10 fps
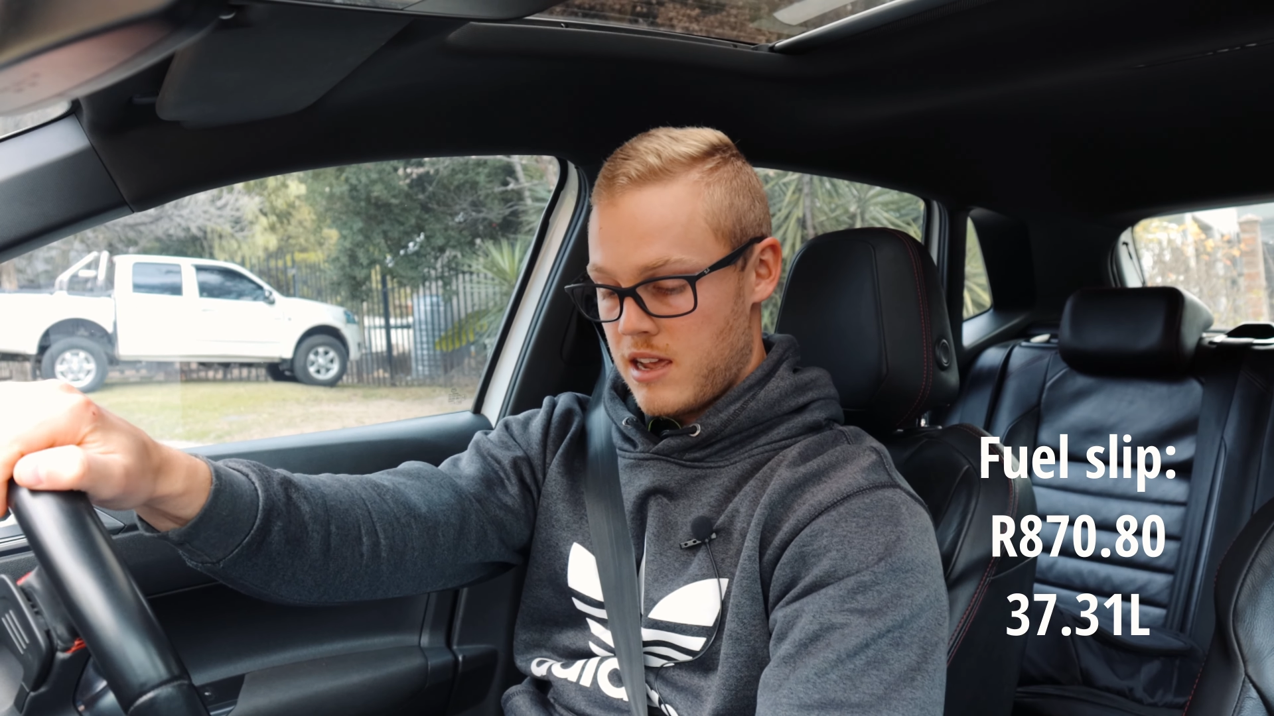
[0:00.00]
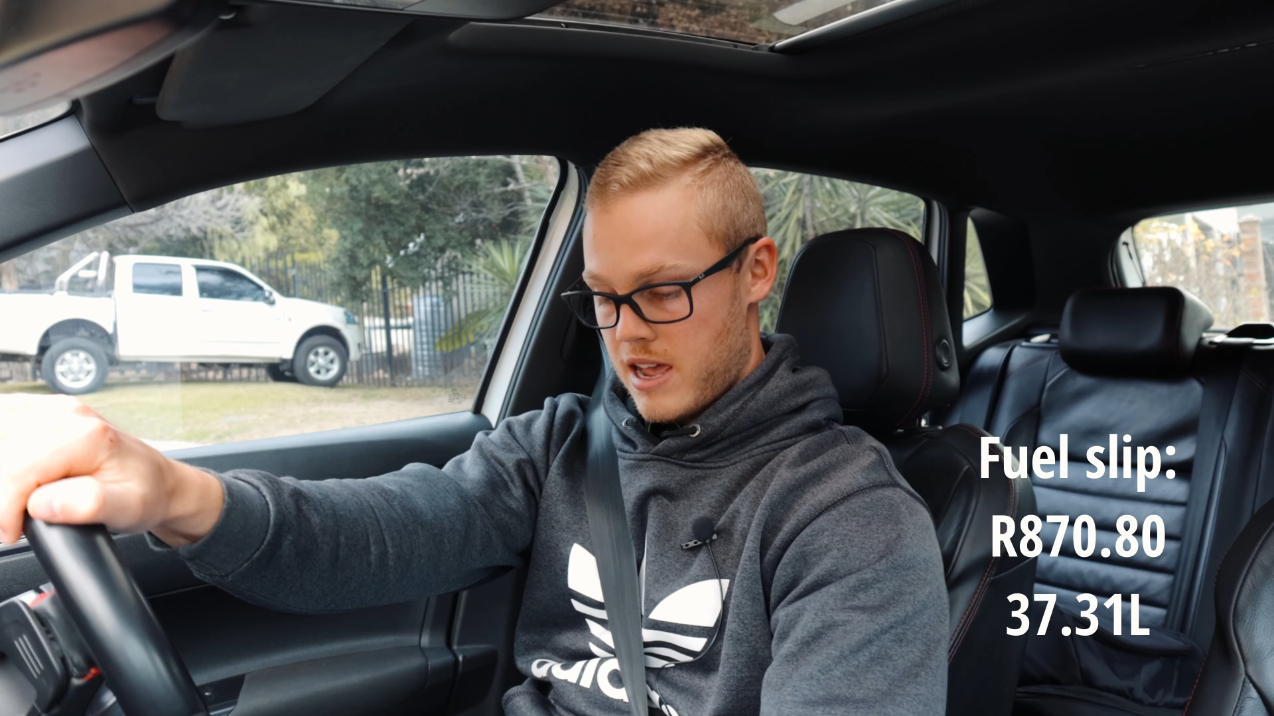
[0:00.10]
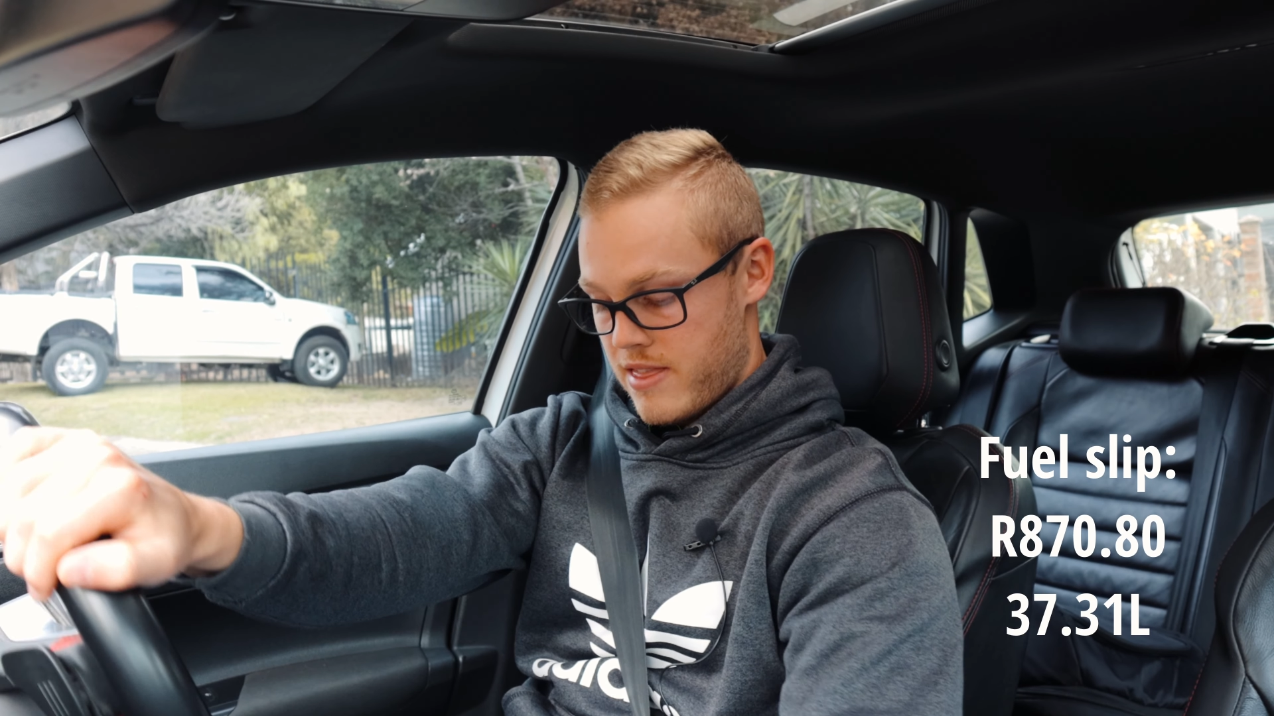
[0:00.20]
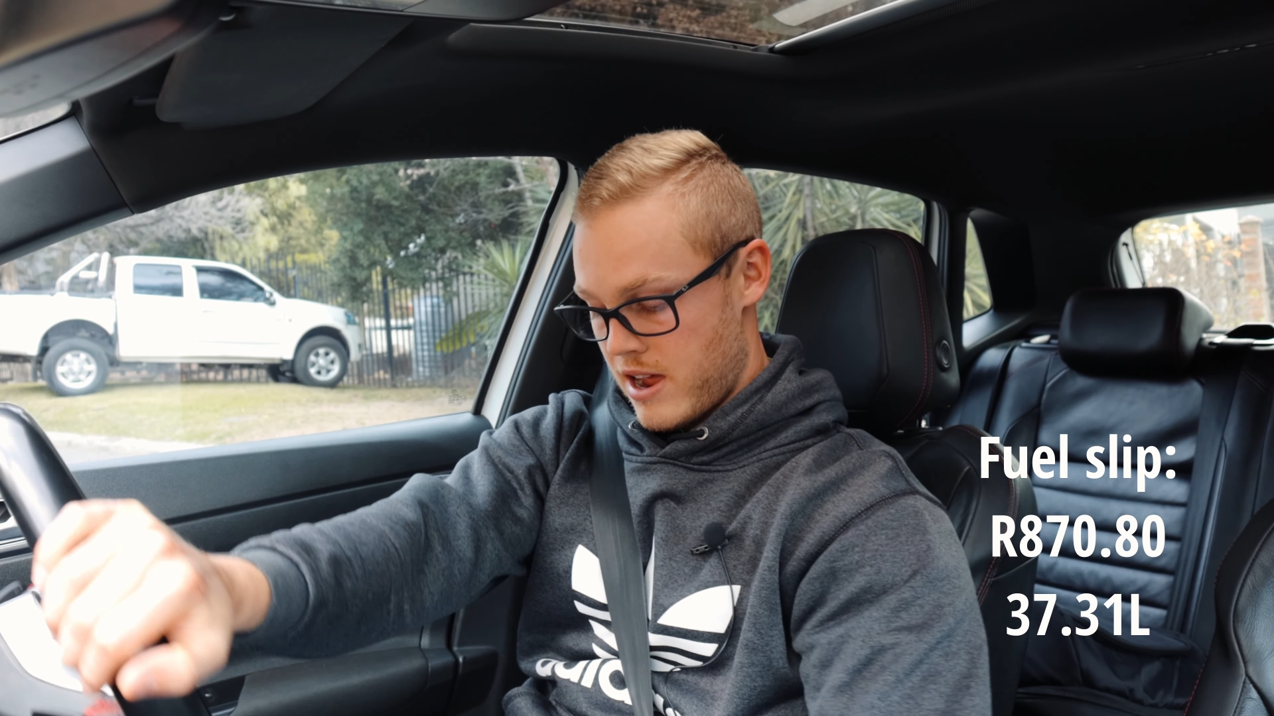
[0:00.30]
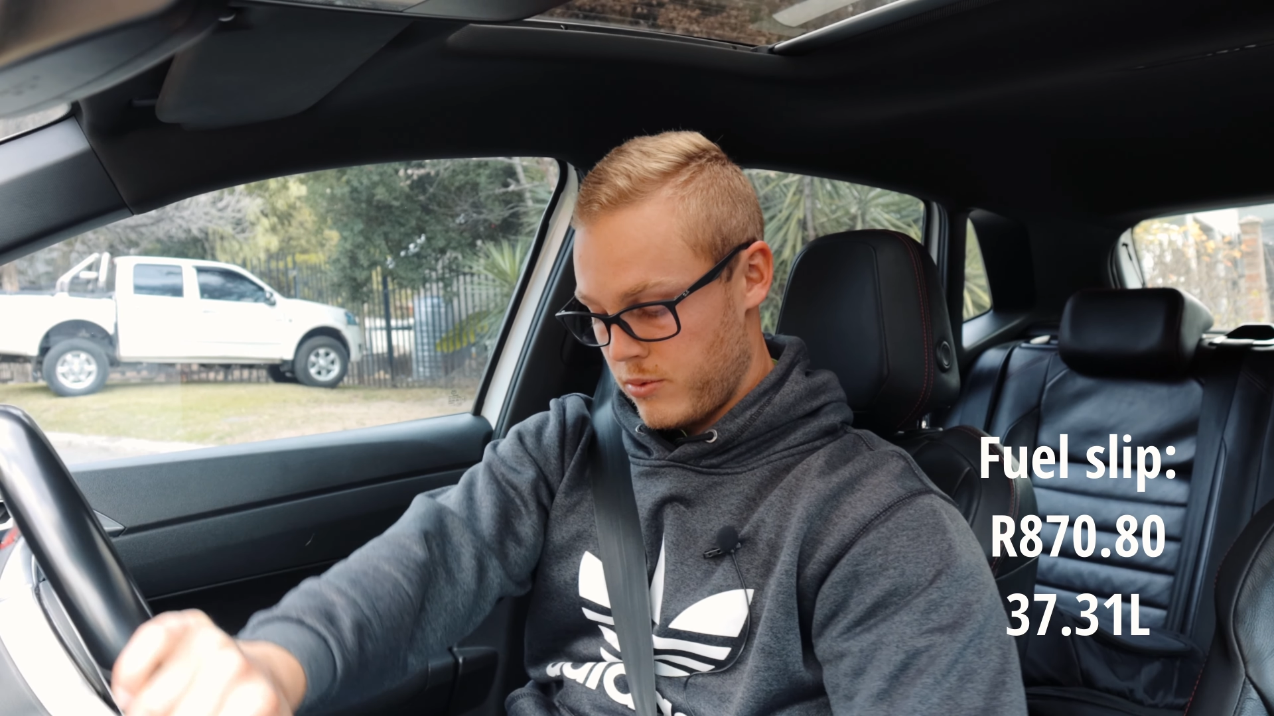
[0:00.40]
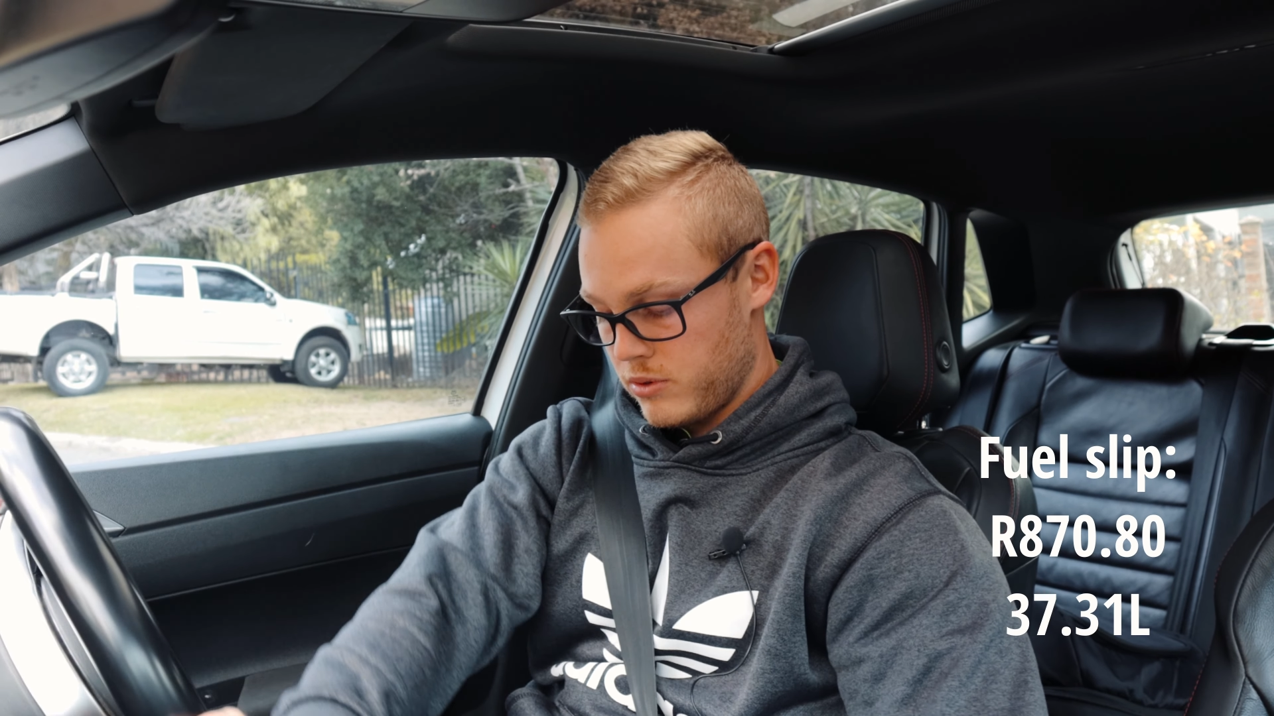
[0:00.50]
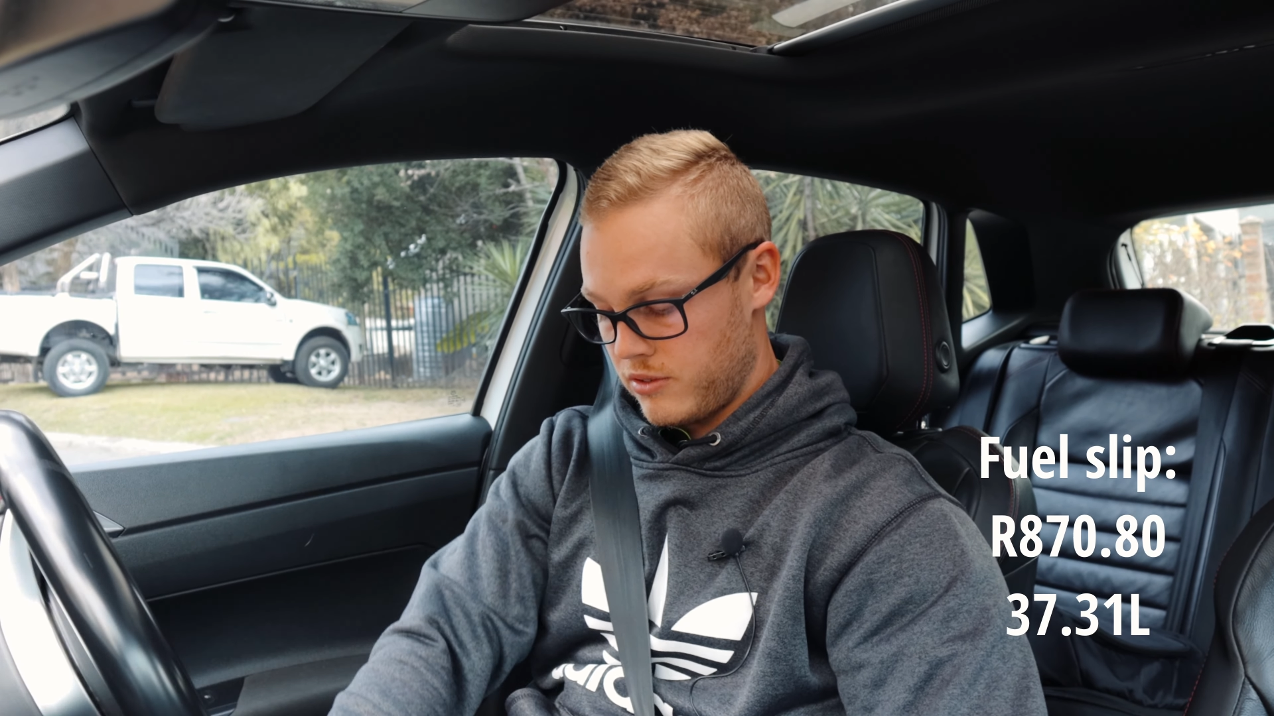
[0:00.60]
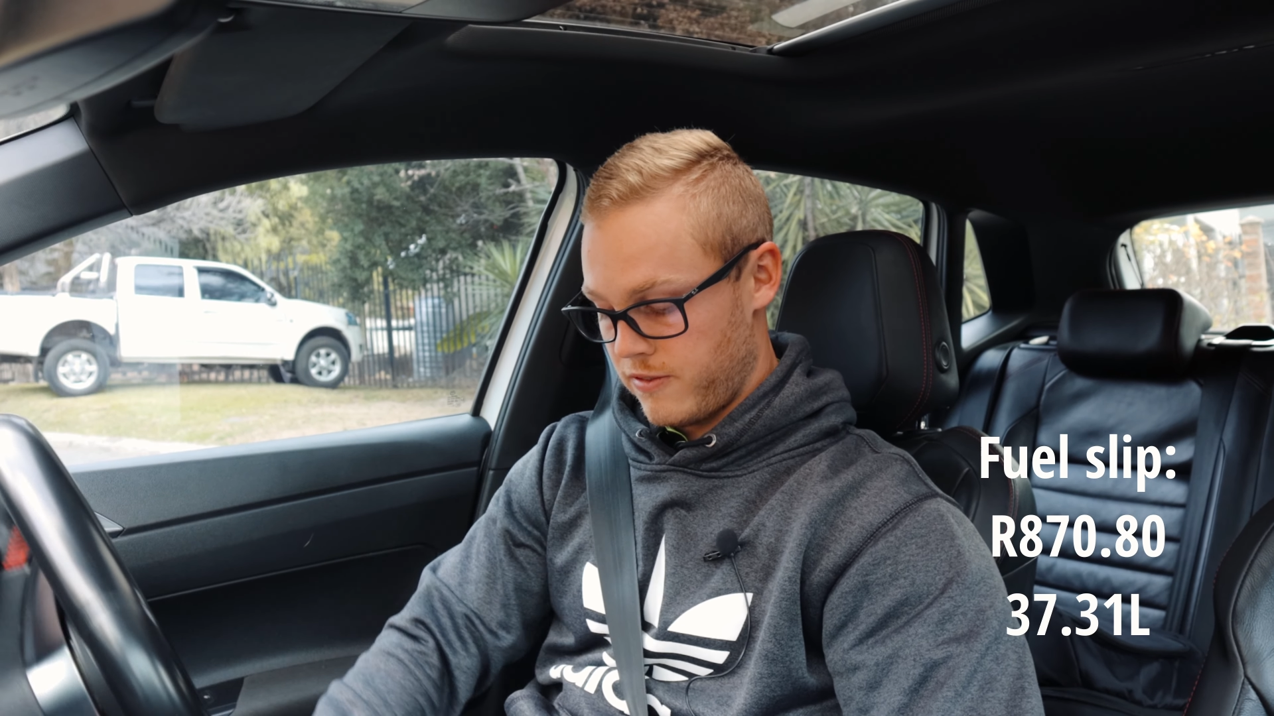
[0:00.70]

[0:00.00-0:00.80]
and that was